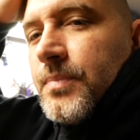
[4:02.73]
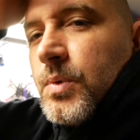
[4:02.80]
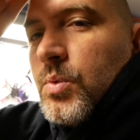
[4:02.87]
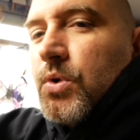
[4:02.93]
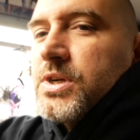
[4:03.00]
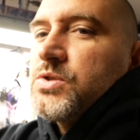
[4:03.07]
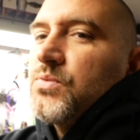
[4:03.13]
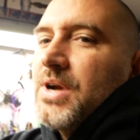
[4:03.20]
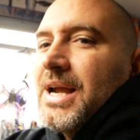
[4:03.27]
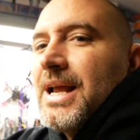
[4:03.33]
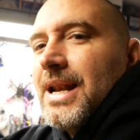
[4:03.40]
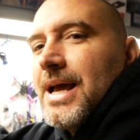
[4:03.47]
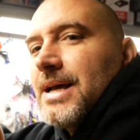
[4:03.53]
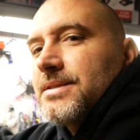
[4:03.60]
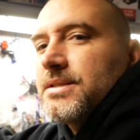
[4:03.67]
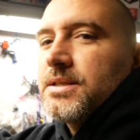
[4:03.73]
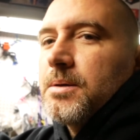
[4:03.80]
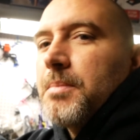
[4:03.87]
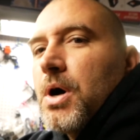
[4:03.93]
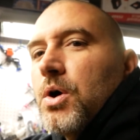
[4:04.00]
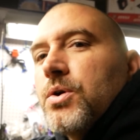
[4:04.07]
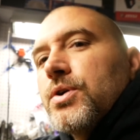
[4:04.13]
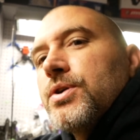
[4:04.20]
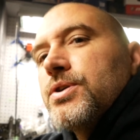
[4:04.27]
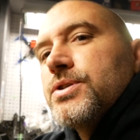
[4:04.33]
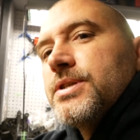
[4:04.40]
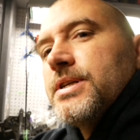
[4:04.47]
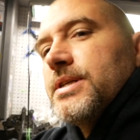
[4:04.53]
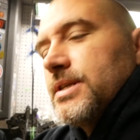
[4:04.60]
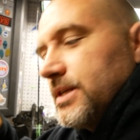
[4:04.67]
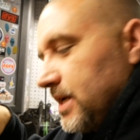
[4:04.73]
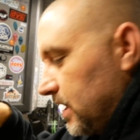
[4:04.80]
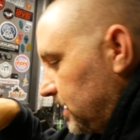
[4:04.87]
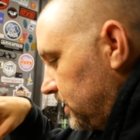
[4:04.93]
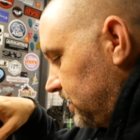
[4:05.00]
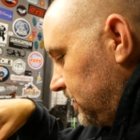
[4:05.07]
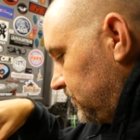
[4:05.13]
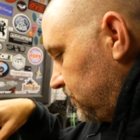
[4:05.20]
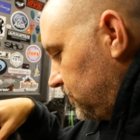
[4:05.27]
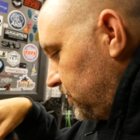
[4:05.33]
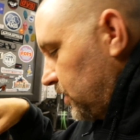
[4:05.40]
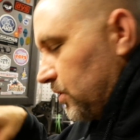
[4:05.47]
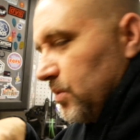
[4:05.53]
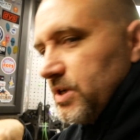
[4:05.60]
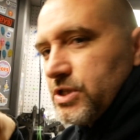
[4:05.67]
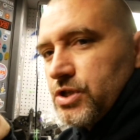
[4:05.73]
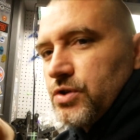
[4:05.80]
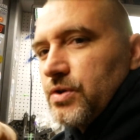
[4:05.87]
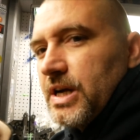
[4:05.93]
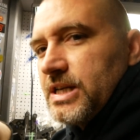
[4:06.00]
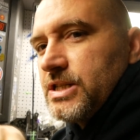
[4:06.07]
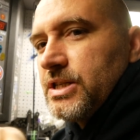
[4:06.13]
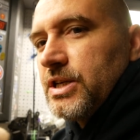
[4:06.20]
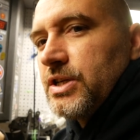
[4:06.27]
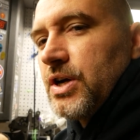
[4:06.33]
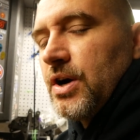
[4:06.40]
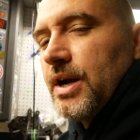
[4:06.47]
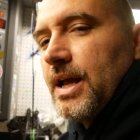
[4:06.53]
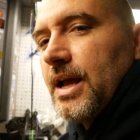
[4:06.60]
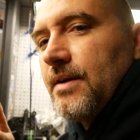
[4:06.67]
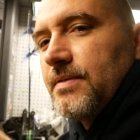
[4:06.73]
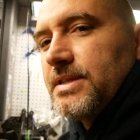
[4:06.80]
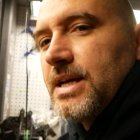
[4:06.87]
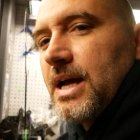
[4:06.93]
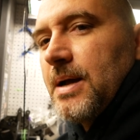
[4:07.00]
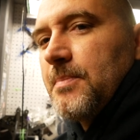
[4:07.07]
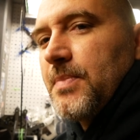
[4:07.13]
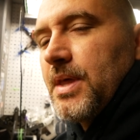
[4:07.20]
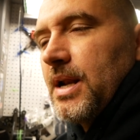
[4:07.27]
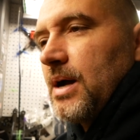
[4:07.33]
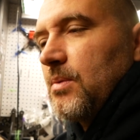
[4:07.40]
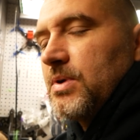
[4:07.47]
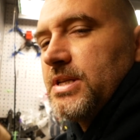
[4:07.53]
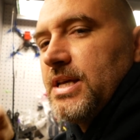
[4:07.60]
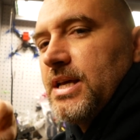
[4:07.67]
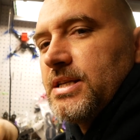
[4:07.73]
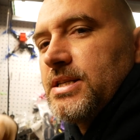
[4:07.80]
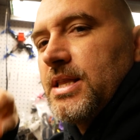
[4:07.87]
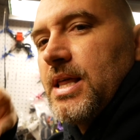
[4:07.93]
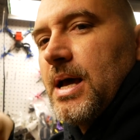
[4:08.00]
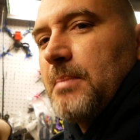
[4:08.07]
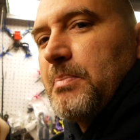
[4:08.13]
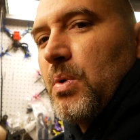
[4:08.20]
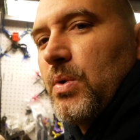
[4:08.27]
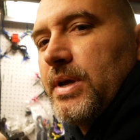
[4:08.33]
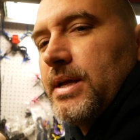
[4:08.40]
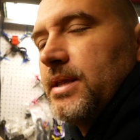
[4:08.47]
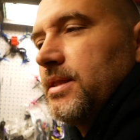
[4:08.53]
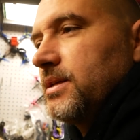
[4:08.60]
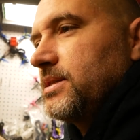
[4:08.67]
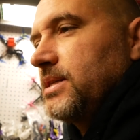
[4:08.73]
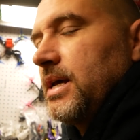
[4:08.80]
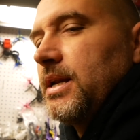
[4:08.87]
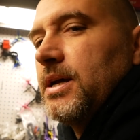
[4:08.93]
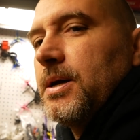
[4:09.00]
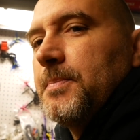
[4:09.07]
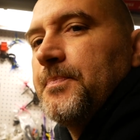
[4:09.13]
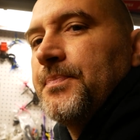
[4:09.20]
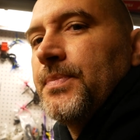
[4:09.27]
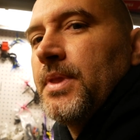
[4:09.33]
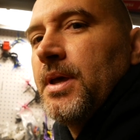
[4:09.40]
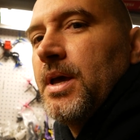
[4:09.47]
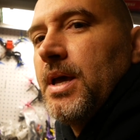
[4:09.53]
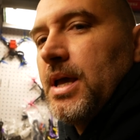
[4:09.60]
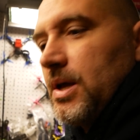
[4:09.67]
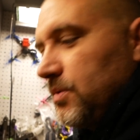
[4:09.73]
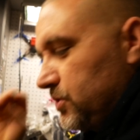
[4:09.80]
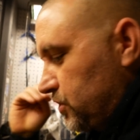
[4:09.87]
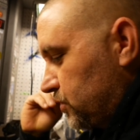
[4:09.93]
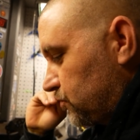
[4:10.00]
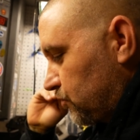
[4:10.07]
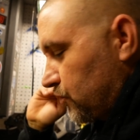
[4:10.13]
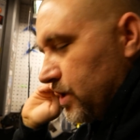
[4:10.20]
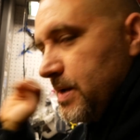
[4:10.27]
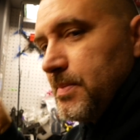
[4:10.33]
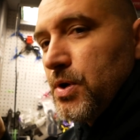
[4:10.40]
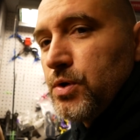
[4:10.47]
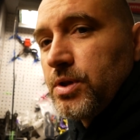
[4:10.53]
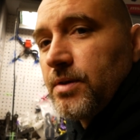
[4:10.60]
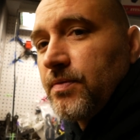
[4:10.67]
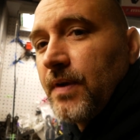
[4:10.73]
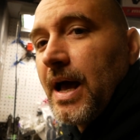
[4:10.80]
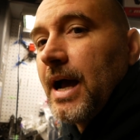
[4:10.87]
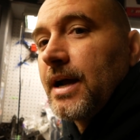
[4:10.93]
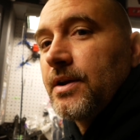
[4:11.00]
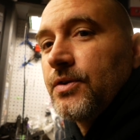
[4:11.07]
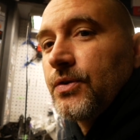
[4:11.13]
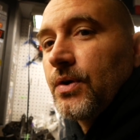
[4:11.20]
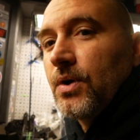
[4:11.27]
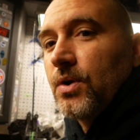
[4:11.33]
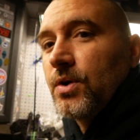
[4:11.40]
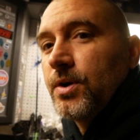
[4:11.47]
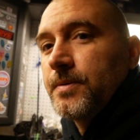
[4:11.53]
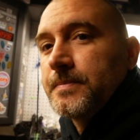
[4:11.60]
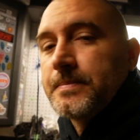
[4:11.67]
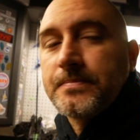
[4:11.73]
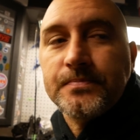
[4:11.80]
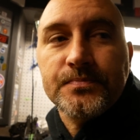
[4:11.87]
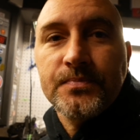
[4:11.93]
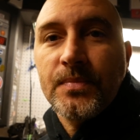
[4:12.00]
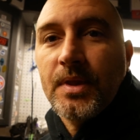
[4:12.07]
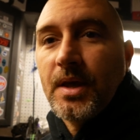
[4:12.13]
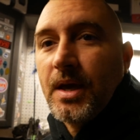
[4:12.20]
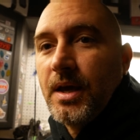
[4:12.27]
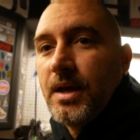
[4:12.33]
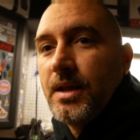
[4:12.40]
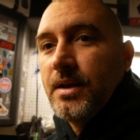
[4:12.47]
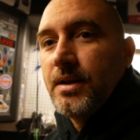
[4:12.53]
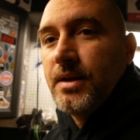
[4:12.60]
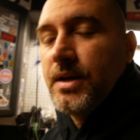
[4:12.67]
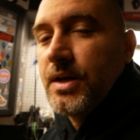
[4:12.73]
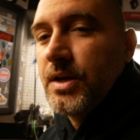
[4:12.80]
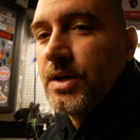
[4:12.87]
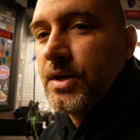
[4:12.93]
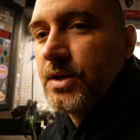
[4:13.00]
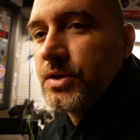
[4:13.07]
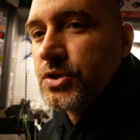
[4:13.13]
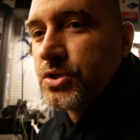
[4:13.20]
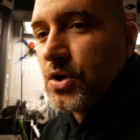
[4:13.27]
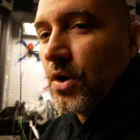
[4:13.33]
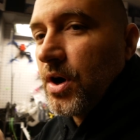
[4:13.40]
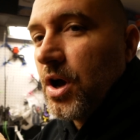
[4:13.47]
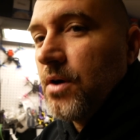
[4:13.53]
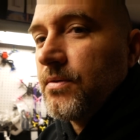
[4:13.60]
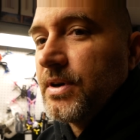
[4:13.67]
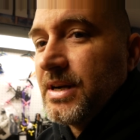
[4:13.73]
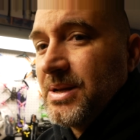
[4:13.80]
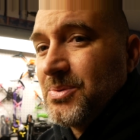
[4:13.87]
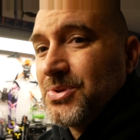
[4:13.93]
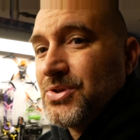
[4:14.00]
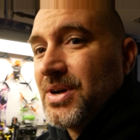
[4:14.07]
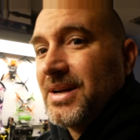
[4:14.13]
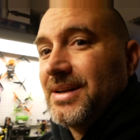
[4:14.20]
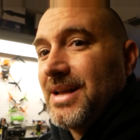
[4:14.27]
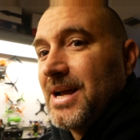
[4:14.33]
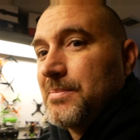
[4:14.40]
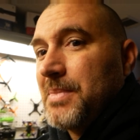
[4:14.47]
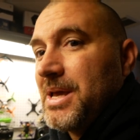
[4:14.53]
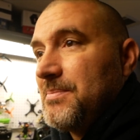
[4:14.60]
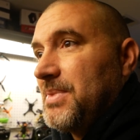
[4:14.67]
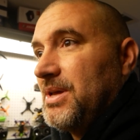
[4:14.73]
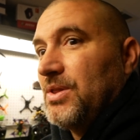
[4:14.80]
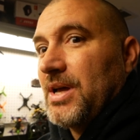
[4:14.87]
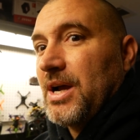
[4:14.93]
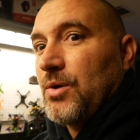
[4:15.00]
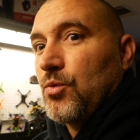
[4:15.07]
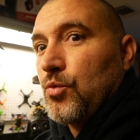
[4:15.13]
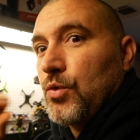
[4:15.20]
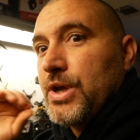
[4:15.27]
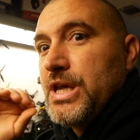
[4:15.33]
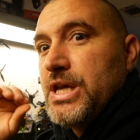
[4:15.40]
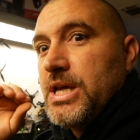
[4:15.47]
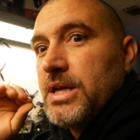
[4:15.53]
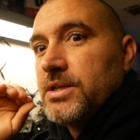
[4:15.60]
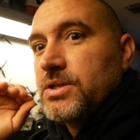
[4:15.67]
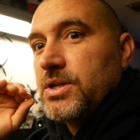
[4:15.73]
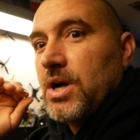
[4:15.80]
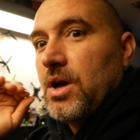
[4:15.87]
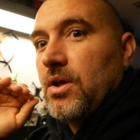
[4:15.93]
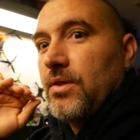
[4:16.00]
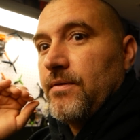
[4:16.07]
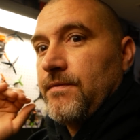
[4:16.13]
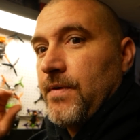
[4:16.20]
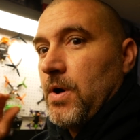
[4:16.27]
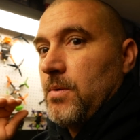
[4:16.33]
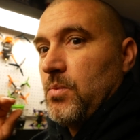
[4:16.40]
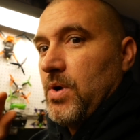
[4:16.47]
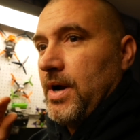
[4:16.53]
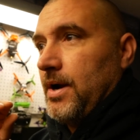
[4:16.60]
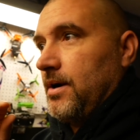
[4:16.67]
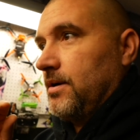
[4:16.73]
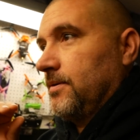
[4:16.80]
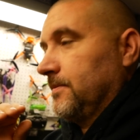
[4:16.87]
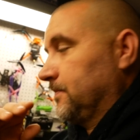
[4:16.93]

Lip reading: where it's recognizing the motors and telling it, you know, which direction to turn it, every time that I would get to that point in the setup, it would just reboot the flight controller and start over, and it would try to like make me like reinstall the firmware.